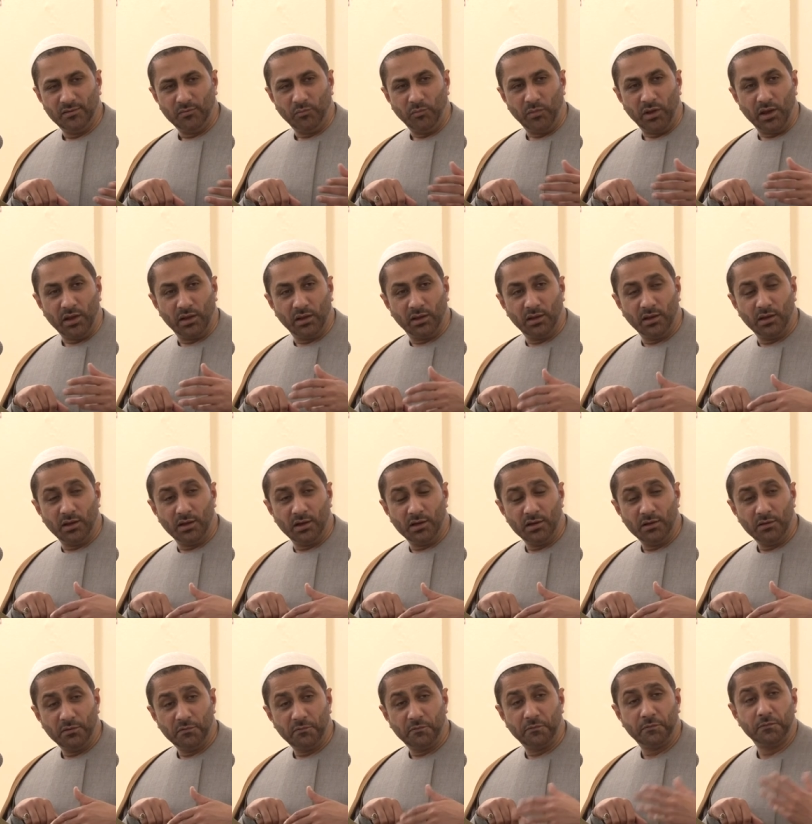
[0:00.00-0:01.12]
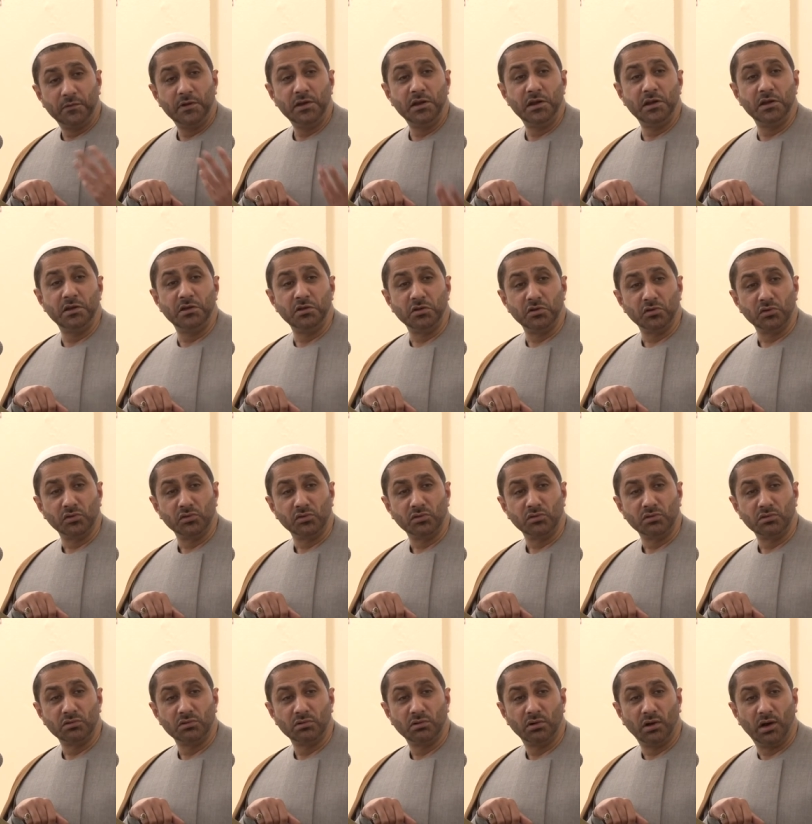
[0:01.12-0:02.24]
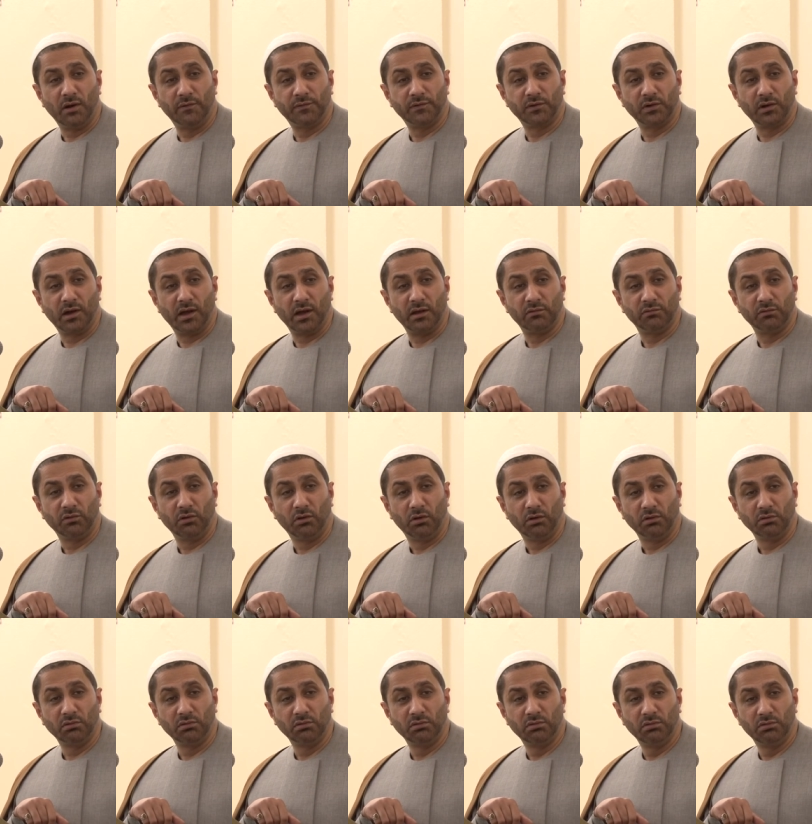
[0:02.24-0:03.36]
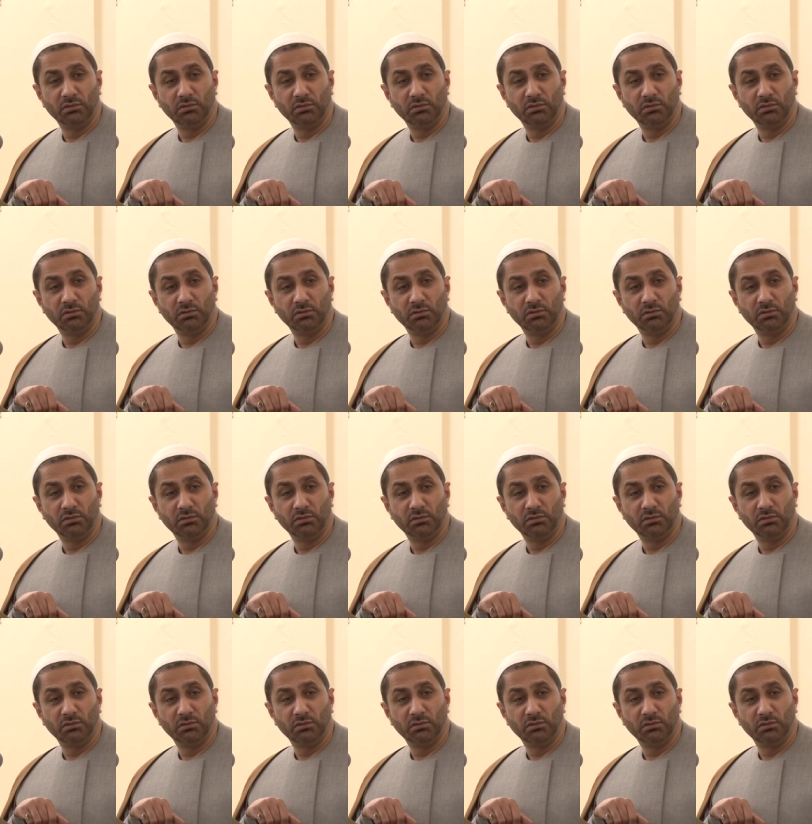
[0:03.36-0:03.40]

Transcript: may Allah feed you after I have gone.